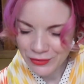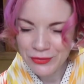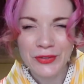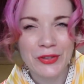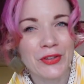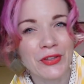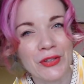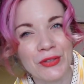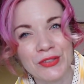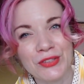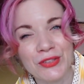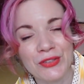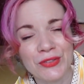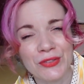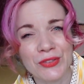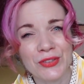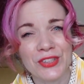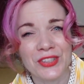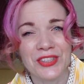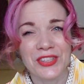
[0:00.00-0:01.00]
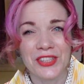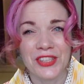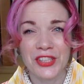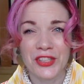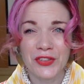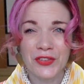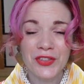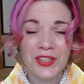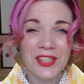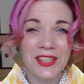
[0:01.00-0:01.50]
For those who are
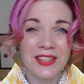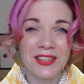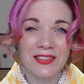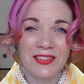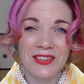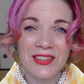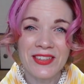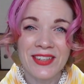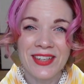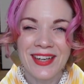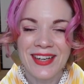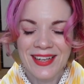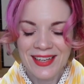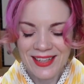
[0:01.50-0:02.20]
new here,